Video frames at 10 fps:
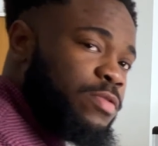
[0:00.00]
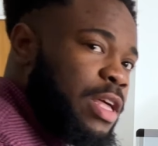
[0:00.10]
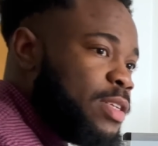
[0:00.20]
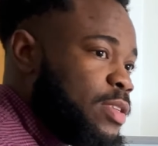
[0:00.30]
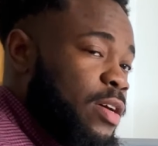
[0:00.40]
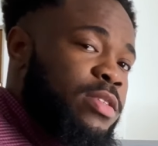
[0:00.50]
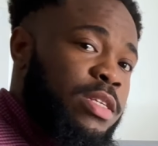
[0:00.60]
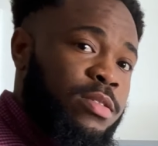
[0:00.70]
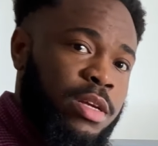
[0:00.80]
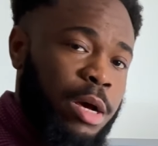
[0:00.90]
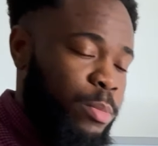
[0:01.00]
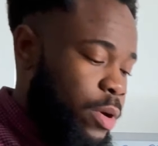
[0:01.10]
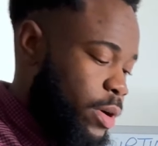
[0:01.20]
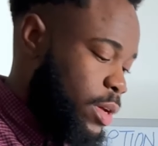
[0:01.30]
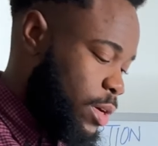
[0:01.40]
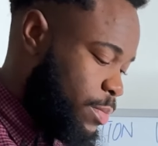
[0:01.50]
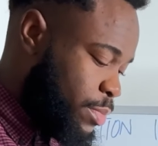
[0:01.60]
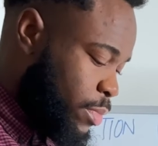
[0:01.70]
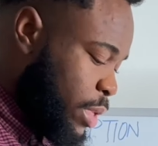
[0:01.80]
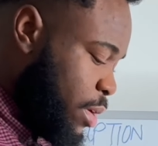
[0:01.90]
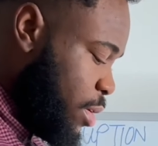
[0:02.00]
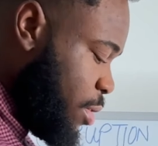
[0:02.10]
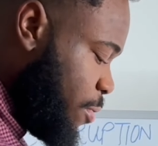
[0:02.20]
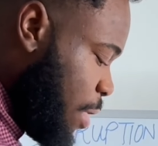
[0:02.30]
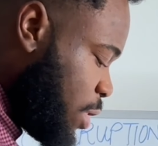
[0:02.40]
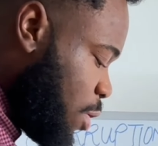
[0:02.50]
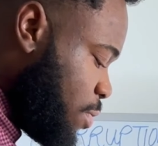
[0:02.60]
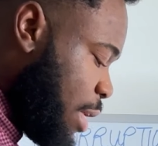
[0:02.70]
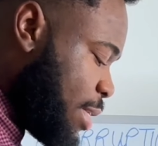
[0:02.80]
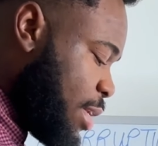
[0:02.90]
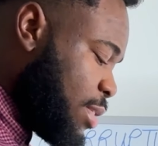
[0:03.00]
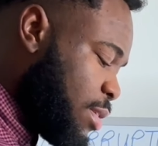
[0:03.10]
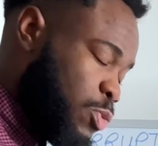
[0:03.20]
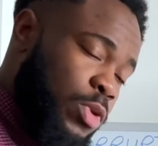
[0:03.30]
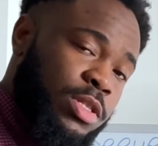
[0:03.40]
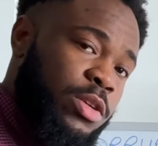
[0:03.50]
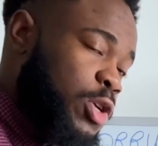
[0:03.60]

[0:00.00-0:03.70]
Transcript: of Texas in, America, University of Texas Southwestern